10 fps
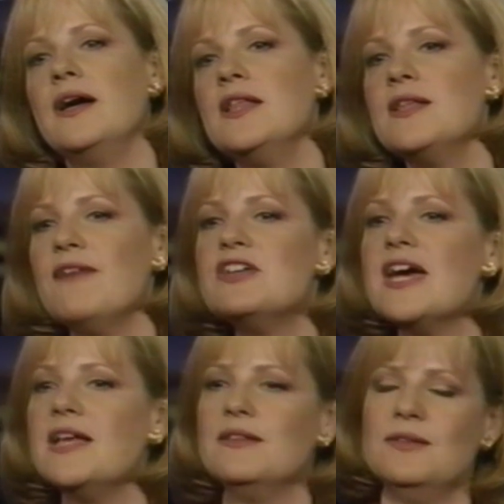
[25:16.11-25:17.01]
Every
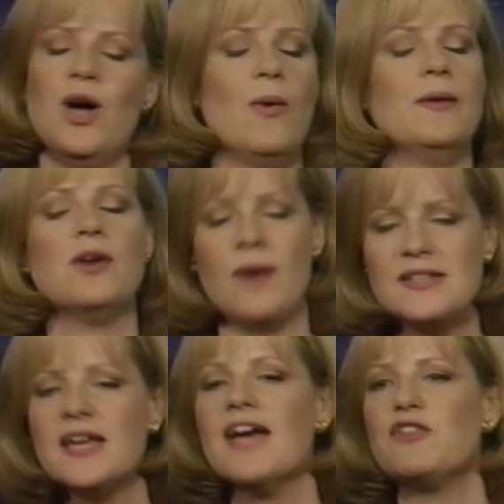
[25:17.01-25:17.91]
day, no.
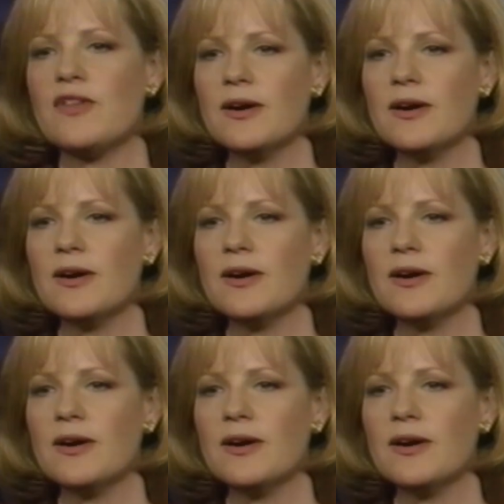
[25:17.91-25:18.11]
I'll tell you.